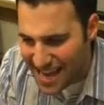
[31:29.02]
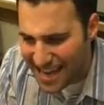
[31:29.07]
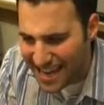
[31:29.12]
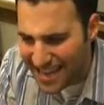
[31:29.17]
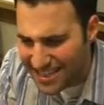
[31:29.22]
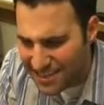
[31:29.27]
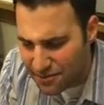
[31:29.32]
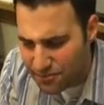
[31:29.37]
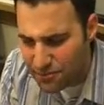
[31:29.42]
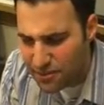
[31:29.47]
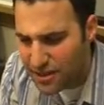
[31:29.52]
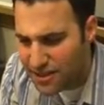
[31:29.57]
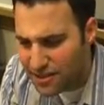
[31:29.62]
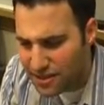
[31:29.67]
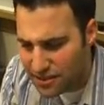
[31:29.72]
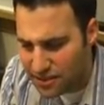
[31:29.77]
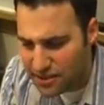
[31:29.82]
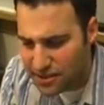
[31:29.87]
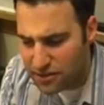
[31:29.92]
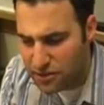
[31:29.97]
As it was
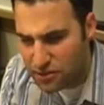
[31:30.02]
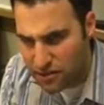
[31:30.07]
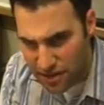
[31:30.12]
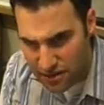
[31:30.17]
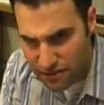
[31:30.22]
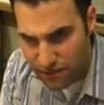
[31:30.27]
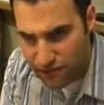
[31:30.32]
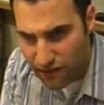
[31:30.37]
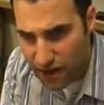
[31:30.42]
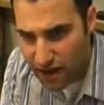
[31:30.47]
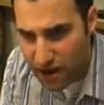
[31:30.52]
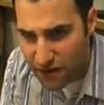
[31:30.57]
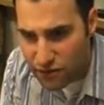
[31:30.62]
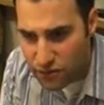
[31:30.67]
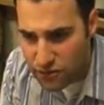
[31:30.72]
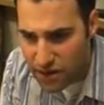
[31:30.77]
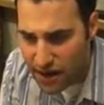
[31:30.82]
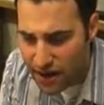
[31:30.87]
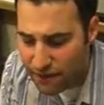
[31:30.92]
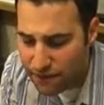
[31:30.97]
until
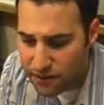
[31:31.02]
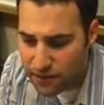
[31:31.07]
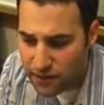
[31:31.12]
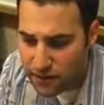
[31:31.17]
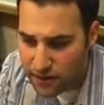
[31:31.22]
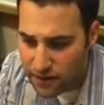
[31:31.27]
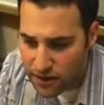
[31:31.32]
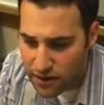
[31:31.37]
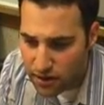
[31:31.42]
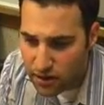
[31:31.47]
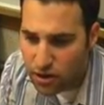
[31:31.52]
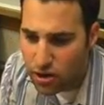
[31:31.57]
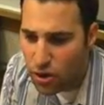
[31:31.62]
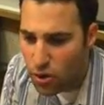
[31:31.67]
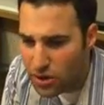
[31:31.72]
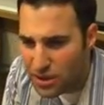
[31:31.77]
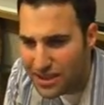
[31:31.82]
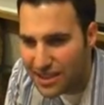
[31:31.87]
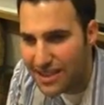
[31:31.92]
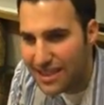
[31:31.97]
2005, you'd have to
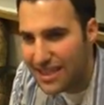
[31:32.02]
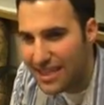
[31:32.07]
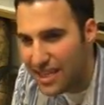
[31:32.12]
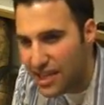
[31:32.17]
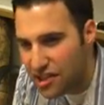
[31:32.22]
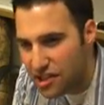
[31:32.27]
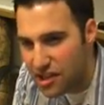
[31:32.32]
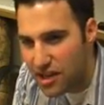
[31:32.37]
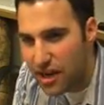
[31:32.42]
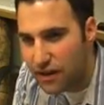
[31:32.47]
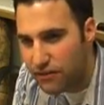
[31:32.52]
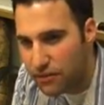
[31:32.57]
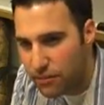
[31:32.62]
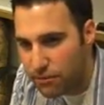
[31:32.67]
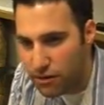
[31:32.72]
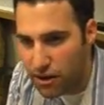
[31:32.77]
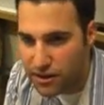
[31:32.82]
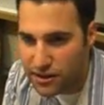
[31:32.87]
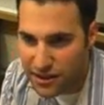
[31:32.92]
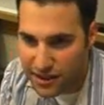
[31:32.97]
go into each and every
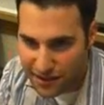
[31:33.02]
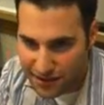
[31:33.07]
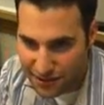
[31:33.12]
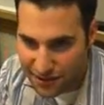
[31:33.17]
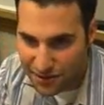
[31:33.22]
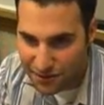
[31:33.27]
project.